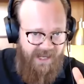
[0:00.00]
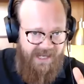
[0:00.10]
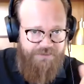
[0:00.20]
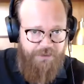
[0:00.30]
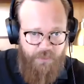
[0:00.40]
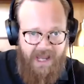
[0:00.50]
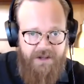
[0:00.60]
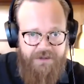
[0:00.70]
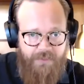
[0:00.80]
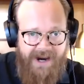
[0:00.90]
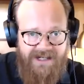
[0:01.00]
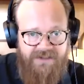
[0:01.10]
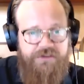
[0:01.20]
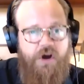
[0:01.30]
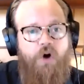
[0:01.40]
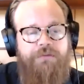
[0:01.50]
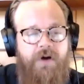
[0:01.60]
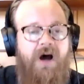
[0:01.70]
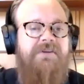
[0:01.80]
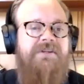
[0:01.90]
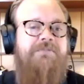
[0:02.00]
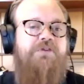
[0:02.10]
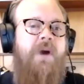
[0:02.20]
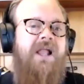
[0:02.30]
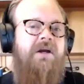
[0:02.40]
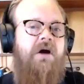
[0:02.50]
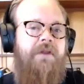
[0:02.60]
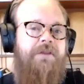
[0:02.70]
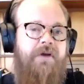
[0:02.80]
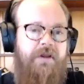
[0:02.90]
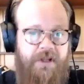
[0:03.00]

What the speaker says: And so throughout his writings, he's oftentimes dwelling on the